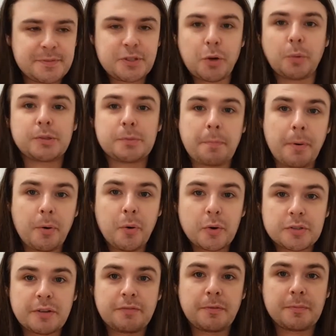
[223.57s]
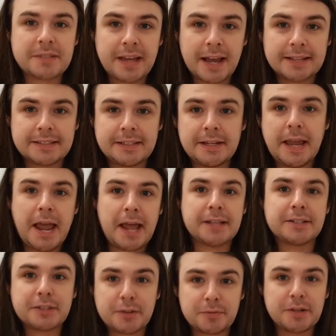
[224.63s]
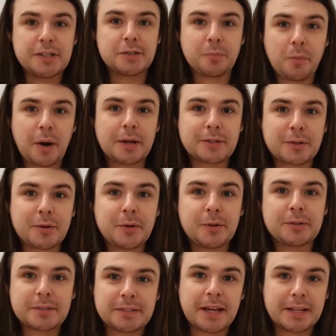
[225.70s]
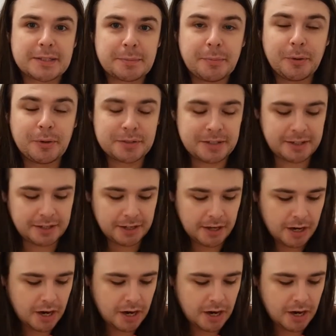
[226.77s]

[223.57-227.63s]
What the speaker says: So it's a porter from Taddy, hence the reason why it's called Taddy Porter.